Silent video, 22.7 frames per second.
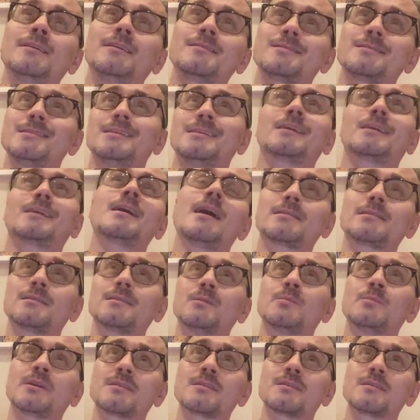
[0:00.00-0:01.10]
to Newcastle,
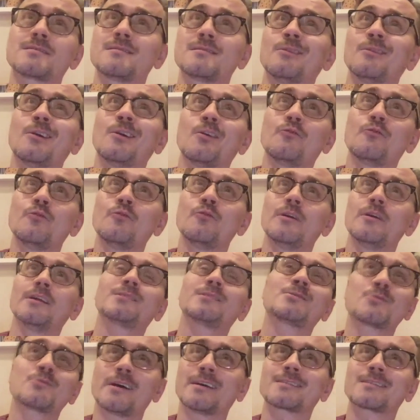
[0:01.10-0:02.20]
because there are a lot of rail
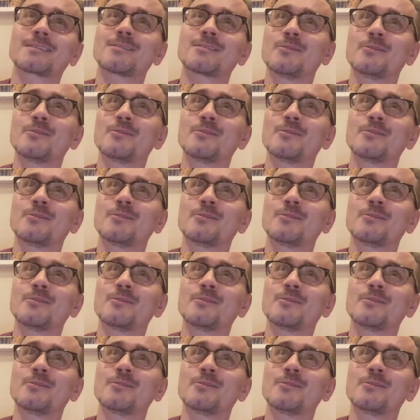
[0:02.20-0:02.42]
strikes